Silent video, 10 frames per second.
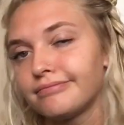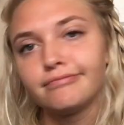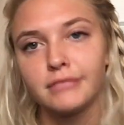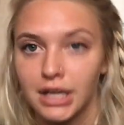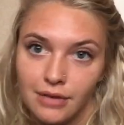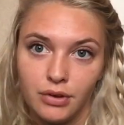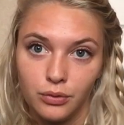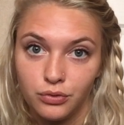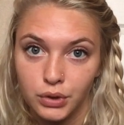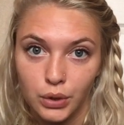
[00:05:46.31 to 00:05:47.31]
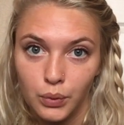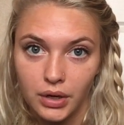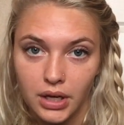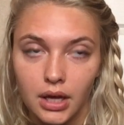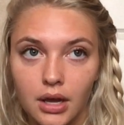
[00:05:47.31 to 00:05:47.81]
none of it was really
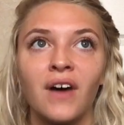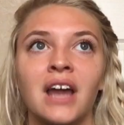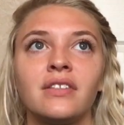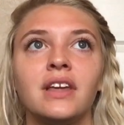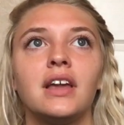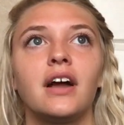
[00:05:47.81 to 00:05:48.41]
working. Finally,